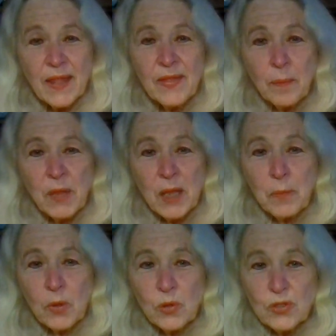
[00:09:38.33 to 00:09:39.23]
The
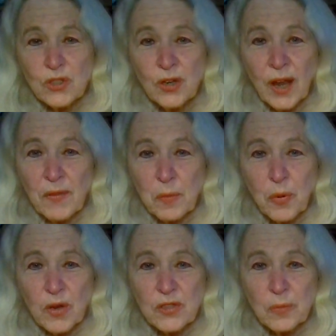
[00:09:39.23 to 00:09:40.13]
people who stood on the
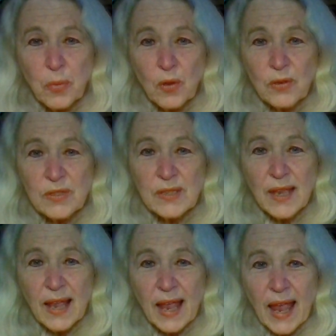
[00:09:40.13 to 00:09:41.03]
principles,
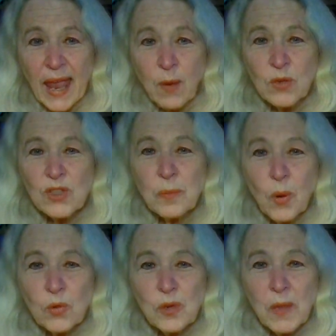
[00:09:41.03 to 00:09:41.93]
it was
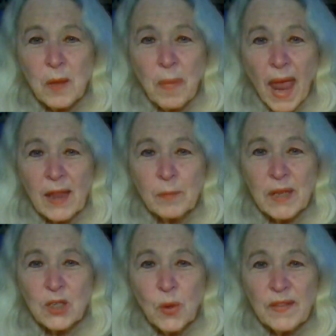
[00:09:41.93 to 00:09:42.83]
supposed to be a battle
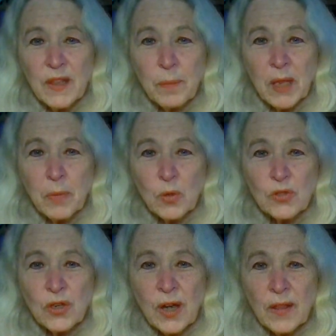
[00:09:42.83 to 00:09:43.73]
between the people who
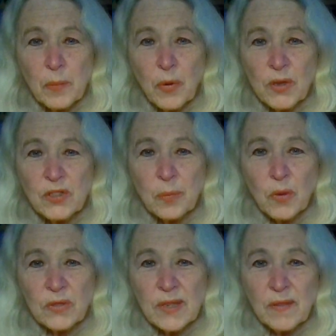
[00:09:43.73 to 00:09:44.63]
stood on the
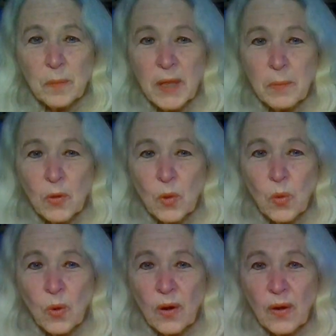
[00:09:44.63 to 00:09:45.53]
principles and the people who
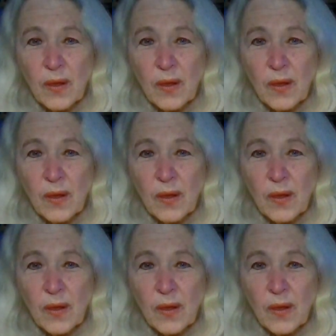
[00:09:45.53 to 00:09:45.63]
were